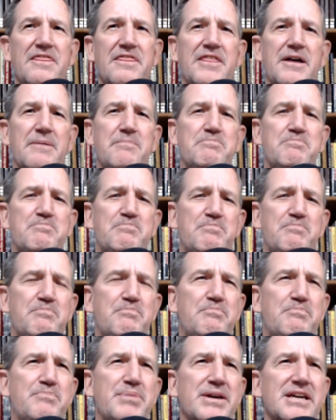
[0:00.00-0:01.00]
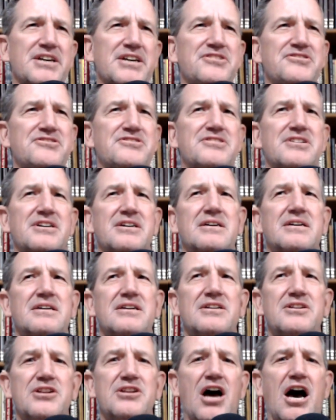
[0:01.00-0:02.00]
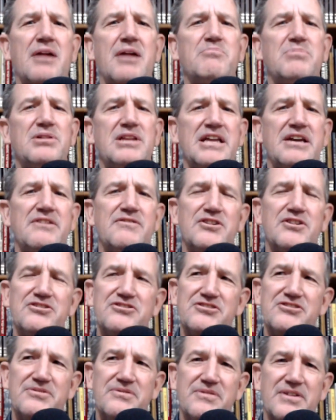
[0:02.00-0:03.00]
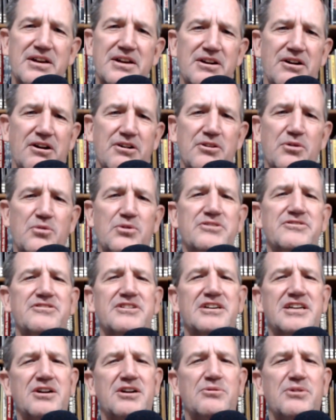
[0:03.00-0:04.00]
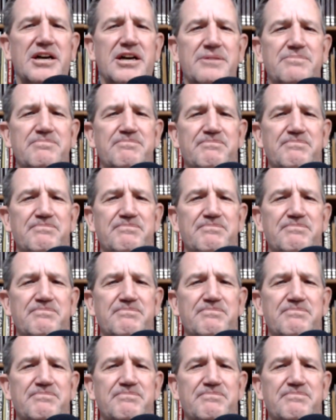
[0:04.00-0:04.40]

the biggest non-believers are the ones that get read.